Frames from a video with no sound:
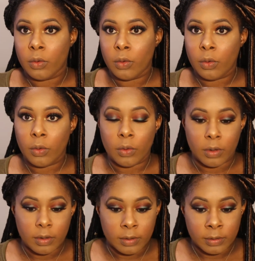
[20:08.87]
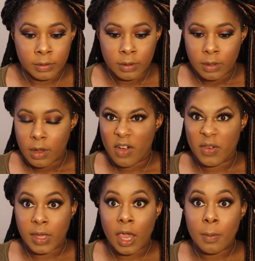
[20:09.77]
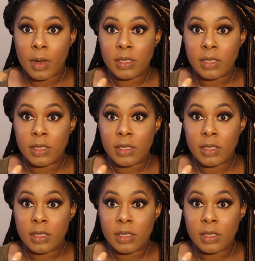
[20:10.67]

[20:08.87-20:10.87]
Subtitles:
Ooh. On camera,